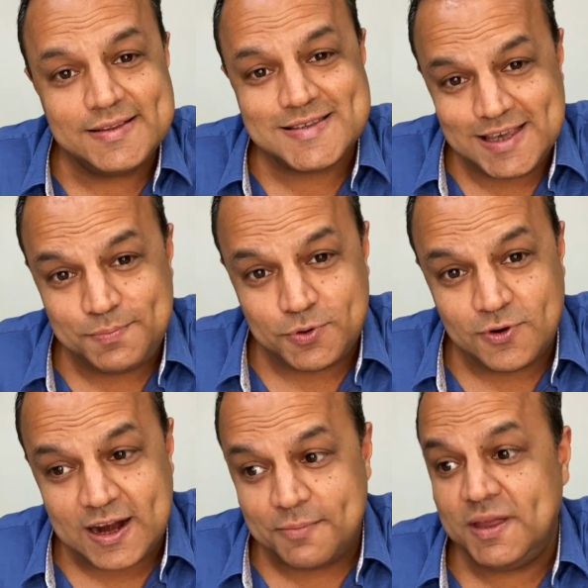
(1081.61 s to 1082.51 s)
C
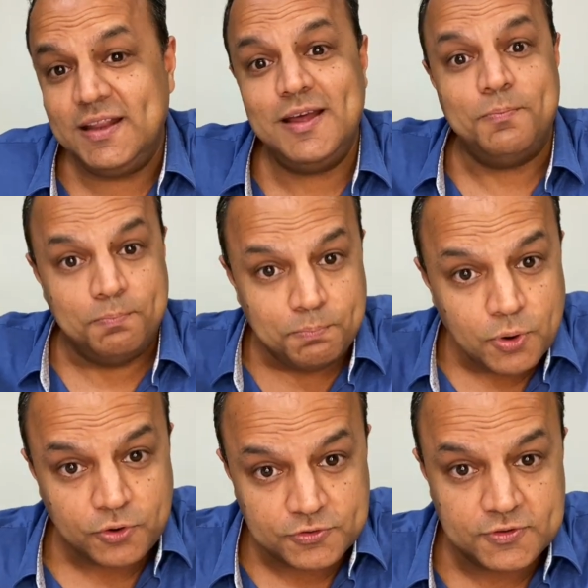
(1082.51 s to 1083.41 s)
programming. There are
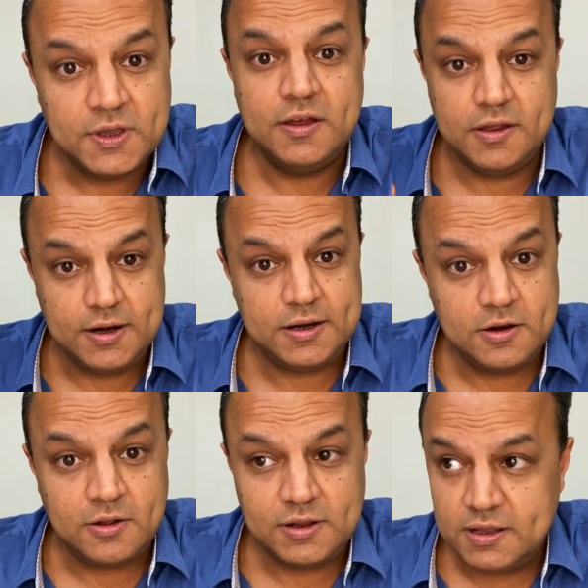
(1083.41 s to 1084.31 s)
books written
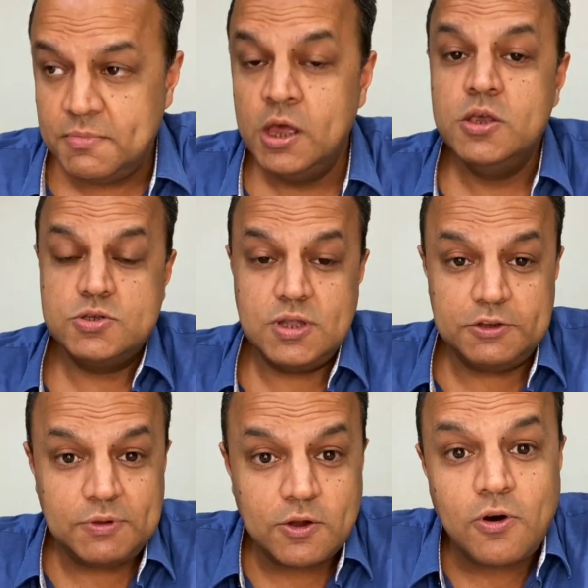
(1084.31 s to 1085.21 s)
on them. So
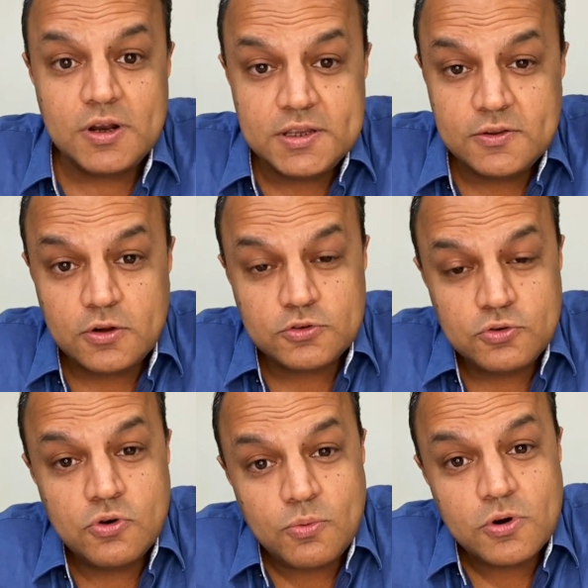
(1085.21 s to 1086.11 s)
that's why colleges also
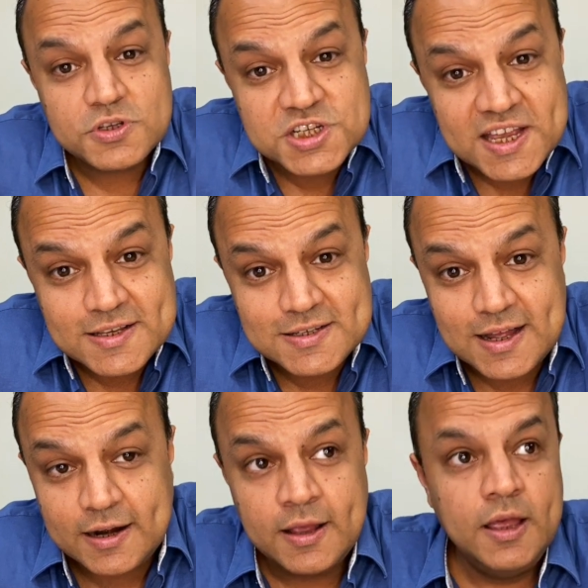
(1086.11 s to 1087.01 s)
don't want to change
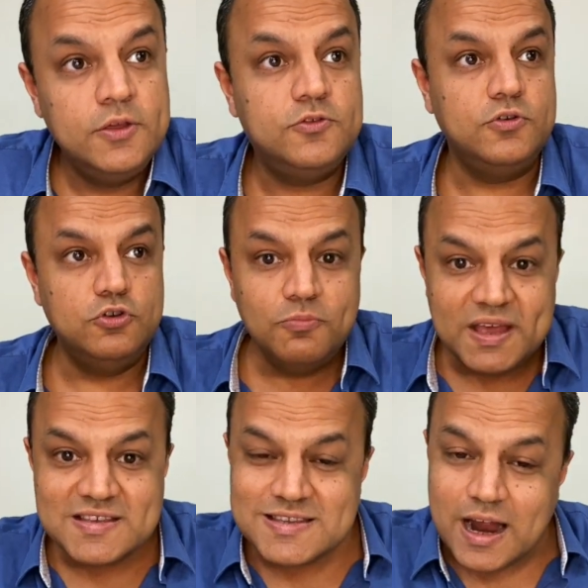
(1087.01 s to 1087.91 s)
that. So you may
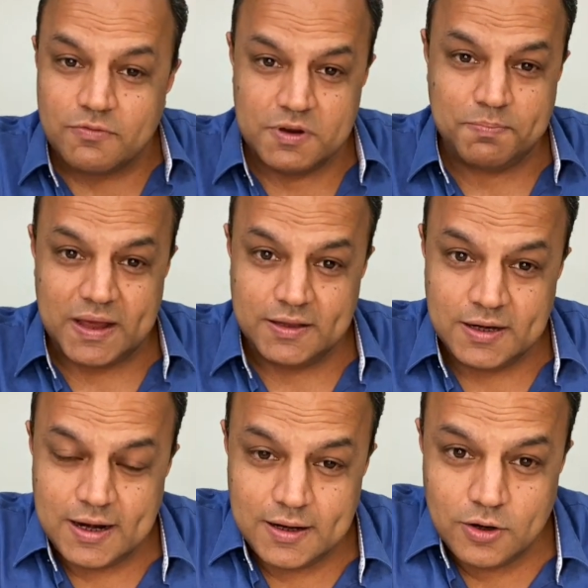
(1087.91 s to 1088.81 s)
start with Python
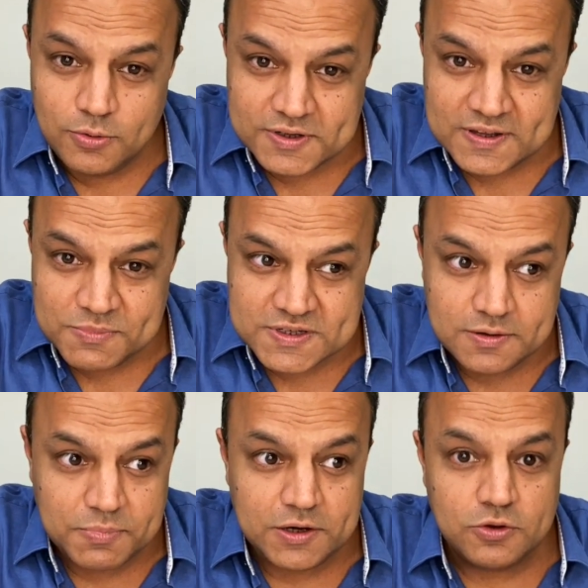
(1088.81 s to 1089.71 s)
at a lower semester,
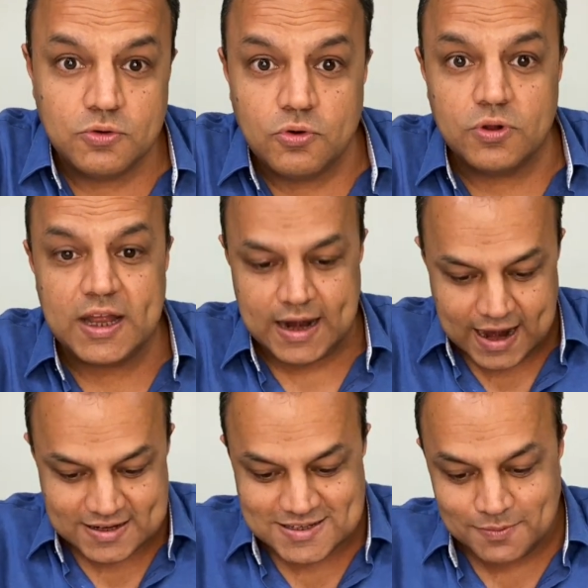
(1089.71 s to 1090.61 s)
but you know that
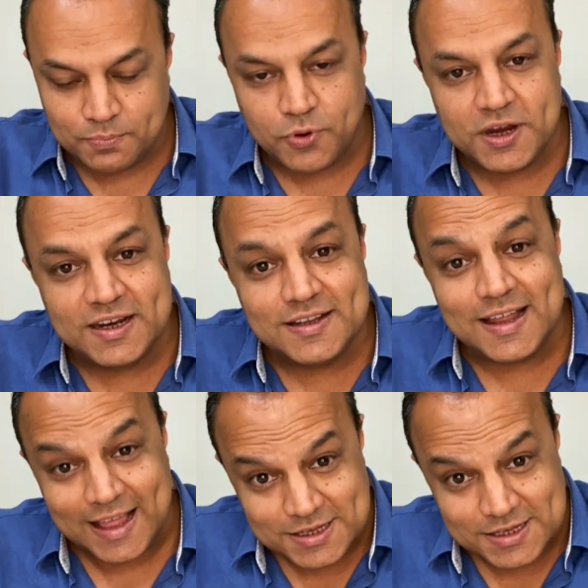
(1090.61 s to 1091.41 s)
at some point in